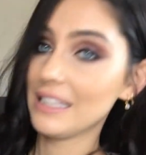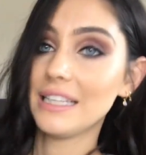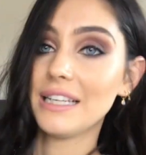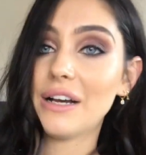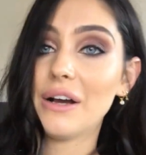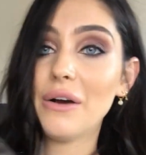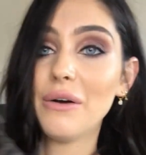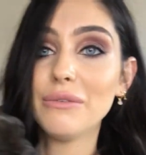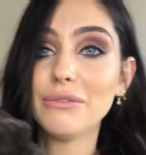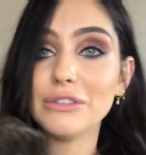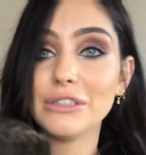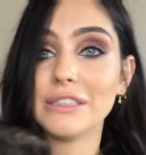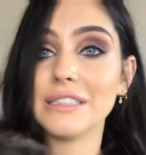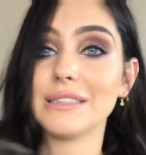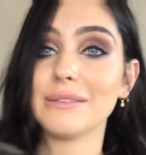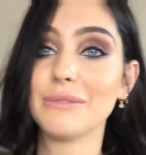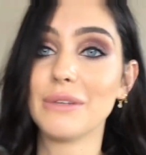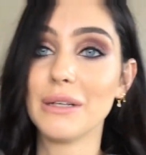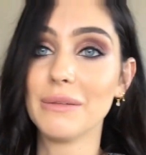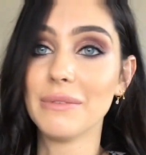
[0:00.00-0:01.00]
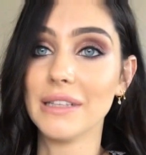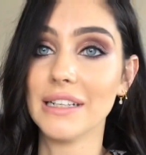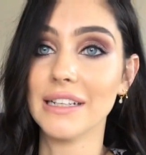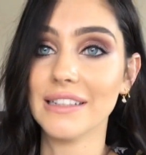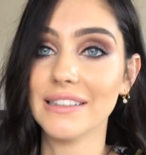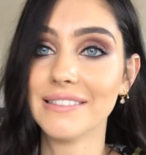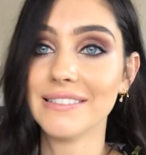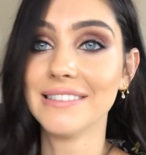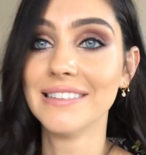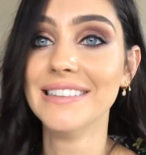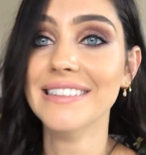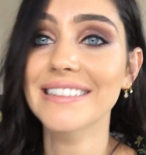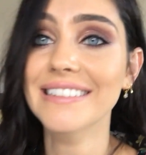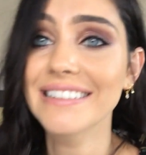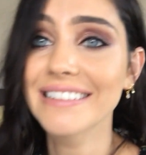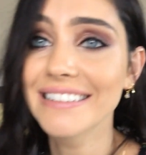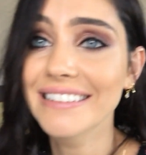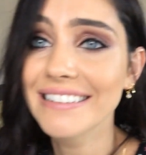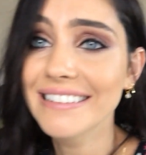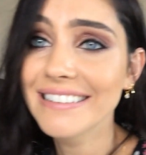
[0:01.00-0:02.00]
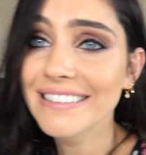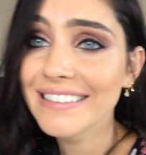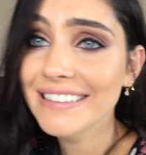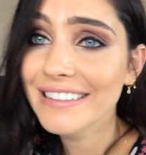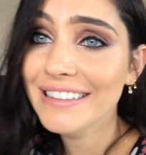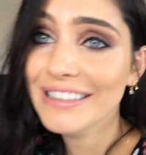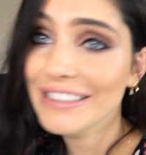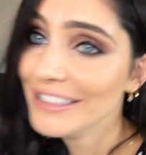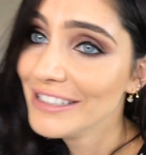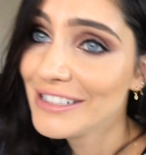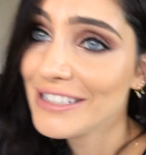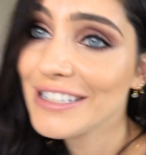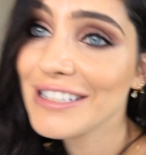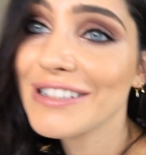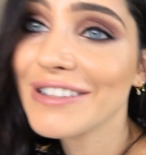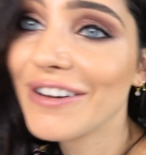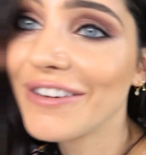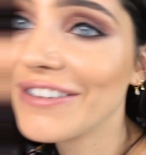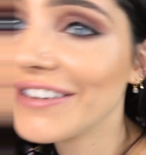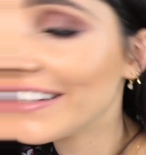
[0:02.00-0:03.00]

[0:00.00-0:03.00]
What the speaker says: Oh, she doesn't want to be in it. She's not